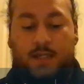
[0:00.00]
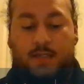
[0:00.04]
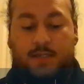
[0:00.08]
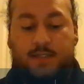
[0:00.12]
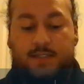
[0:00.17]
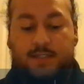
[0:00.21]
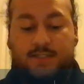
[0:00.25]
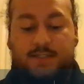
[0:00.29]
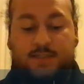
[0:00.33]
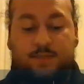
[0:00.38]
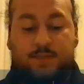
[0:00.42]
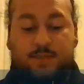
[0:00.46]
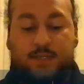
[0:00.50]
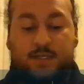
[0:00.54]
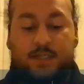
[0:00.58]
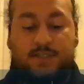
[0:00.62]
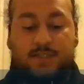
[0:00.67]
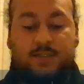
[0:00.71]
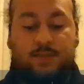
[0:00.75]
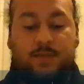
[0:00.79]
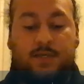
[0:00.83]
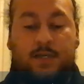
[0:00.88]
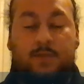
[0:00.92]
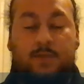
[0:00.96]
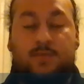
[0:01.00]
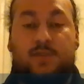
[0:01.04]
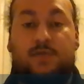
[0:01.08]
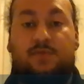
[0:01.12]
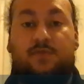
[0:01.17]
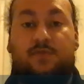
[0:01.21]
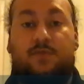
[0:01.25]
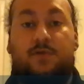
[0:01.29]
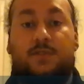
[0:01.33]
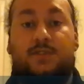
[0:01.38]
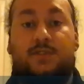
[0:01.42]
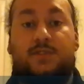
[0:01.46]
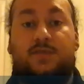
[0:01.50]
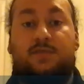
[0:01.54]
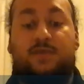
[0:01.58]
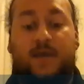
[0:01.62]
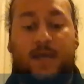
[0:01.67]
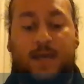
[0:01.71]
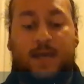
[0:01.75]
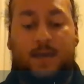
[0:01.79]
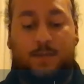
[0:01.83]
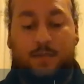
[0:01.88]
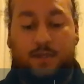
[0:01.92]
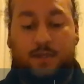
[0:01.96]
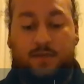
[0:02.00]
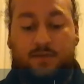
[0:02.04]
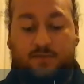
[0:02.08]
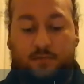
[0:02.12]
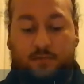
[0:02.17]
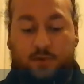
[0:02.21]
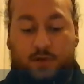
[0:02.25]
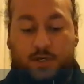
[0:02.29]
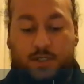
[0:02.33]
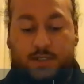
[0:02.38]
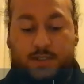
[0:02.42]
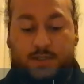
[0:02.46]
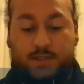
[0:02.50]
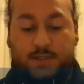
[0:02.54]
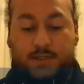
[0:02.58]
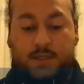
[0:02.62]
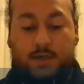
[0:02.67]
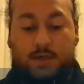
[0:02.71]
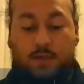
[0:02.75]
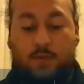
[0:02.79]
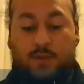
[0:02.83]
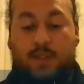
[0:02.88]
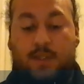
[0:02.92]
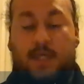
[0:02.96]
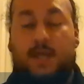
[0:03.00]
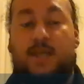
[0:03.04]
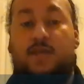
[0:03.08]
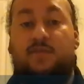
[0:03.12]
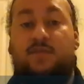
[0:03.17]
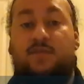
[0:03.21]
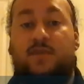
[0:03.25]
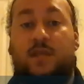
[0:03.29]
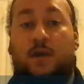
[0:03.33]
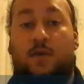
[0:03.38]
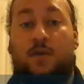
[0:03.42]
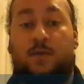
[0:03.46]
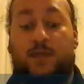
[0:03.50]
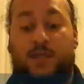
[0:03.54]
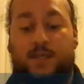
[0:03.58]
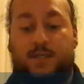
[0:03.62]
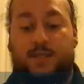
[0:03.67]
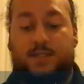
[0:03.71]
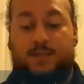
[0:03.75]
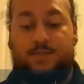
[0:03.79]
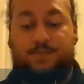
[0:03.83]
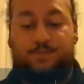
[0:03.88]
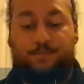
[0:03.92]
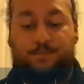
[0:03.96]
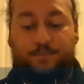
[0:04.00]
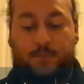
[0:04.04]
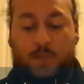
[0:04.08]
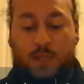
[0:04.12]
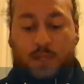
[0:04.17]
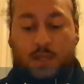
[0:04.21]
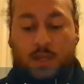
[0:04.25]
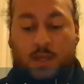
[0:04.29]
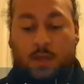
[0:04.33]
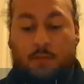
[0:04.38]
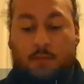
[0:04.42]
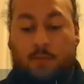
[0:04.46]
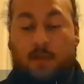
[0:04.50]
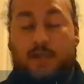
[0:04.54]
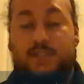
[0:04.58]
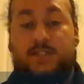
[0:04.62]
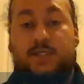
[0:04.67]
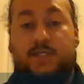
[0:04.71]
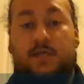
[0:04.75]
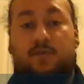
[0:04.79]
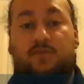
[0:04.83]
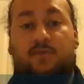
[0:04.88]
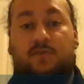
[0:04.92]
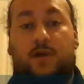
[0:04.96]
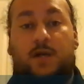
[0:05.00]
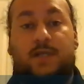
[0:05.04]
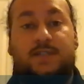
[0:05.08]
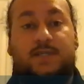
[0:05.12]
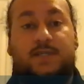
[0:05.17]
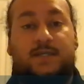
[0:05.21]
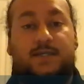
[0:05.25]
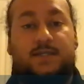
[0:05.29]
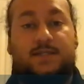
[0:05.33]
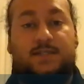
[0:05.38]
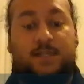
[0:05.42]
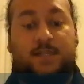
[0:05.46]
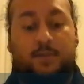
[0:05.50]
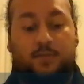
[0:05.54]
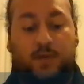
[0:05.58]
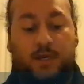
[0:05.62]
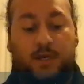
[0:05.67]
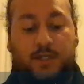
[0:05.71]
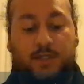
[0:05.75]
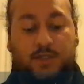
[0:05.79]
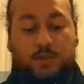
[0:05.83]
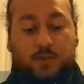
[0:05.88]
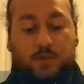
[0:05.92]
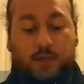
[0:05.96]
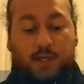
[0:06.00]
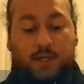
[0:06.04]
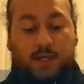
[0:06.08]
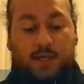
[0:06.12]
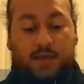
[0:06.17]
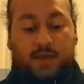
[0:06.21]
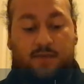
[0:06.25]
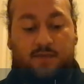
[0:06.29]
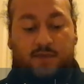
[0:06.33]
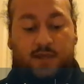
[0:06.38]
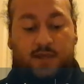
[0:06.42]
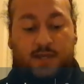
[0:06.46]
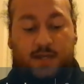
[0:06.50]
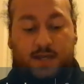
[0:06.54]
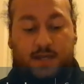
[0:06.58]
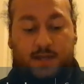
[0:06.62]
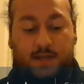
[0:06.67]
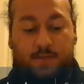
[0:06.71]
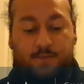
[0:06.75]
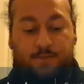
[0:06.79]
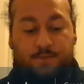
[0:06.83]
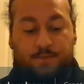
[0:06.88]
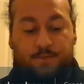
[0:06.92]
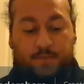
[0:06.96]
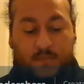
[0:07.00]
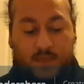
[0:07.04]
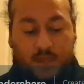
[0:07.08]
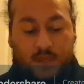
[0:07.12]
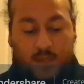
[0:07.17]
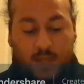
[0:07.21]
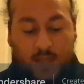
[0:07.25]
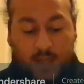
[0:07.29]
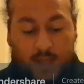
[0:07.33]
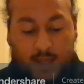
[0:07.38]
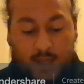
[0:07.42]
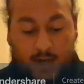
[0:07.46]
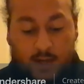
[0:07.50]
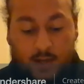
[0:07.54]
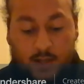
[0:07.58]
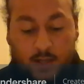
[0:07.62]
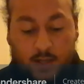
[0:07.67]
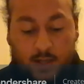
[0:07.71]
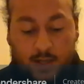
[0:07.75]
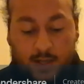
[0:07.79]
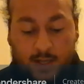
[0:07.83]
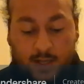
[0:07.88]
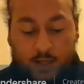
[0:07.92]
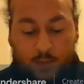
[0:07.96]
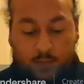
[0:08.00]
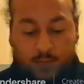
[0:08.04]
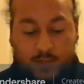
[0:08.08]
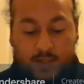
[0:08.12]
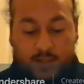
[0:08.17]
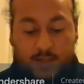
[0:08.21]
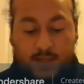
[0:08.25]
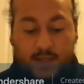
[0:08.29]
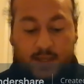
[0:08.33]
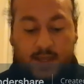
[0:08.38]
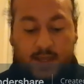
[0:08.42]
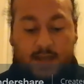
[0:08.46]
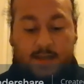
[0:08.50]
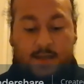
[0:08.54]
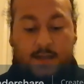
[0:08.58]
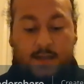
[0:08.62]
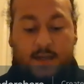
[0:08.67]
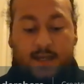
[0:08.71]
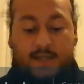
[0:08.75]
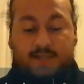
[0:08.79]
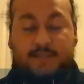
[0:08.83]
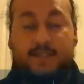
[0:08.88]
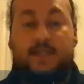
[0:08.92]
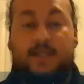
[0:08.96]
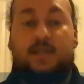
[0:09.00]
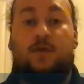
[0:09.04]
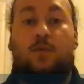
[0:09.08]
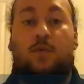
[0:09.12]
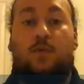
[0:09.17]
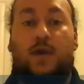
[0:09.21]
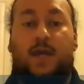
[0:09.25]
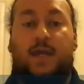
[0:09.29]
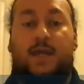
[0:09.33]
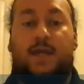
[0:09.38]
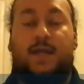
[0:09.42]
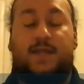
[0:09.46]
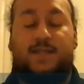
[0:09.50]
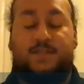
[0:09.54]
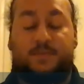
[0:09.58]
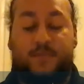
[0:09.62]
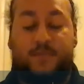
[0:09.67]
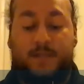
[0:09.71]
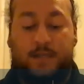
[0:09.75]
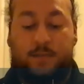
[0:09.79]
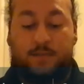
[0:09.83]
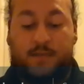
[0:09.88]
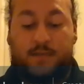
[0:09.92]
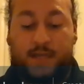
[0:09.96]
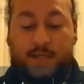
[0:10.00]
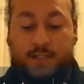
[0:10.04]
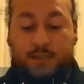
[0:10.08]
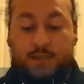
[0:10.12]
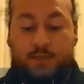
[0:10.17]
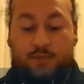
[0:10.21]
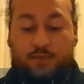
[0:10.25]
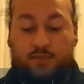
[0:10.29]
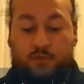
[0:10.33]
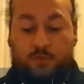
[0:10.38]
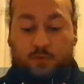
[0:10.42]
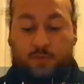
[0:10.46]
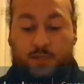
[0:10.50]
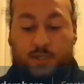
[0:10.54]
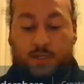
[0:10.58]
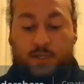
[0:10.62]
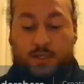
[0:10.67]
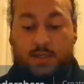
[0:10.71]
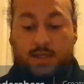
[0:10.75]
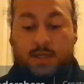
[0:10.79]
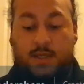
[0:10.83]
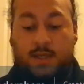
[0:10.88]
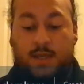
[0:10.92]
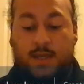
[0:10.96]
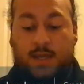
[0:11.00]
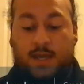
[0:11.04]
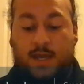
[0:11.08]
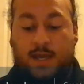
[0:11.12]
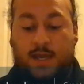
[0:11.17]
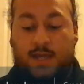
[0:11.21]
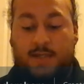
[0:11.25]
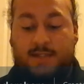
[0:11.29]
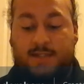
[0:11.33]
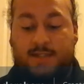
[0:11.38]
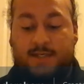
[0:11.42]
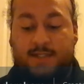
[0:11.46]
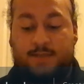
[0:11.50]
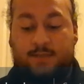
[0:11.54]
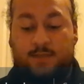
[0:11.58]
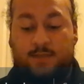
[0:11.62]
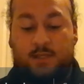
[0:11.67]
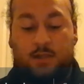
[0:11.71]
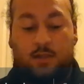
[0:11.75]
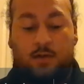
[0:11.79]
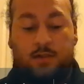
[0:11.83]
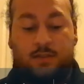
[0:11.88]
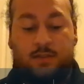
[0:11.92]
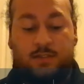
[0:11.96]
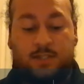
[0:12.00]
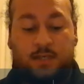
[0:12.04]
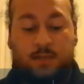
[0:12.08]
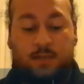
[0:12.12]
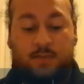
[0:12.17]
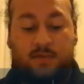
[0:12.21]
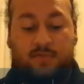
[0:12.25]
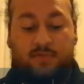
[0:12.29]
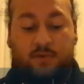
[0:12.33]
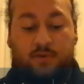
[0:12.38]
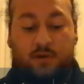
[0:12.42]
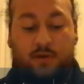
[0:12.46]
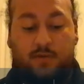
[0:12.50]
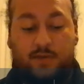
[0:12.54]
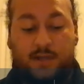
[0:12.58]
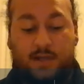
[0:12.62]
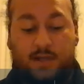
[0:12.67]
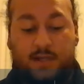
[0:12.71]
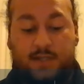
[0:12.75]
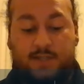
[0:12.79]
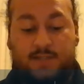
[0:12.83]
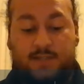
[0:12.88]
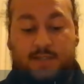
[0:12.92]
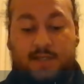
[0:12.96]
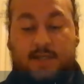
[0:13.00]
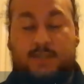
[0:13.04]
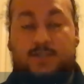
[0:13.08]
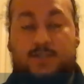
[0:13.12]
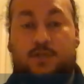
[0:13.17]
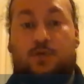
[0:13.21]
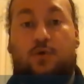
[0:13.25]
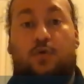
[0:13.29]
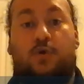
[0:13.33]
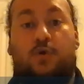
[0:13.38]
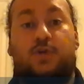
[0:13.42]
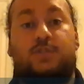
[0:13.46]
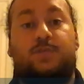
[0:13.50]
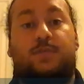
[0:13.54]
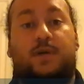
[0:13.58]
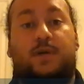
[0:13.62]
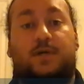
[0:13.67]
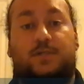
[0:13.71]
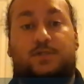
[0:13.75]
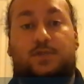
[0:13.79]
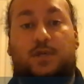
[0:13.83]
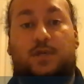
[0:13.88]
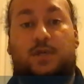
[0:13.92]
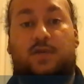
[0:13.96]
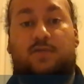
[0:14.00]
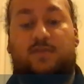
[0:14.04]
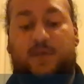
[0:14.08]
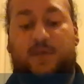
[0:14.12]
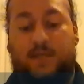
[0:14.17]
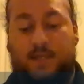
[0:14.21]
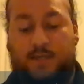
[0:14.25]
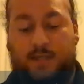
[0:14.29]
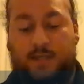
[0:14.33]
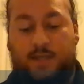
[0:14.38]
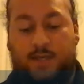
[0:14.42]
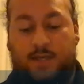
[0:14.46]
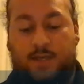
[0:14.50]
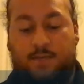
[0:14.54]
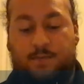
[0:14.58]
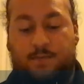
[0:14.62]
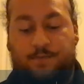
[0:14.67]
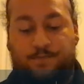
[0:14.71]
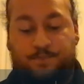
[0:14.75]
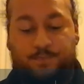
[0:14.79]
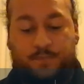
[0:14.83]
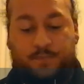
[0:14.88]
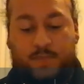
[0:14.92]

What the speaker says: This is because it becomes a force of habit for us without even knowing it. Myself, I take the same route to work every day, and I can't help it, as in a way it has become natural for me, and it takes me a long time before I realize that I took horseback drive yet again.